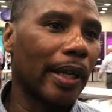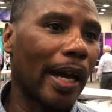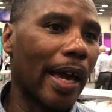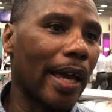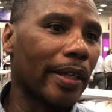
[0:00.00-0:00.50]

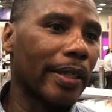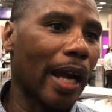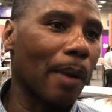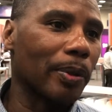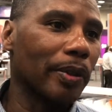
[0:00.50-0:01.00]
I added the
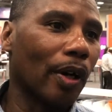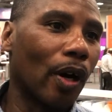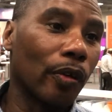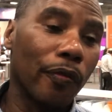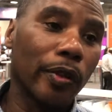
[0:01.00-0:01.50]
option
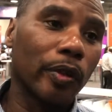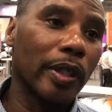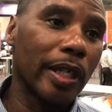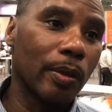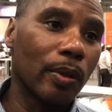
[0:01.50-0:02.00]
auto filter
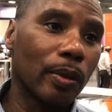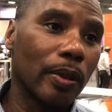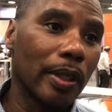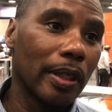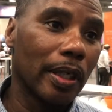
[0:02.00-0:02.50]
equal
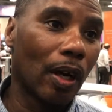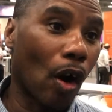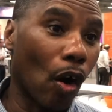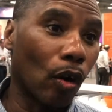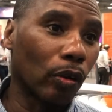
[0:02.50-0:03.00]

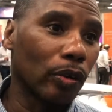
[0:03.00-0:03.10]
all.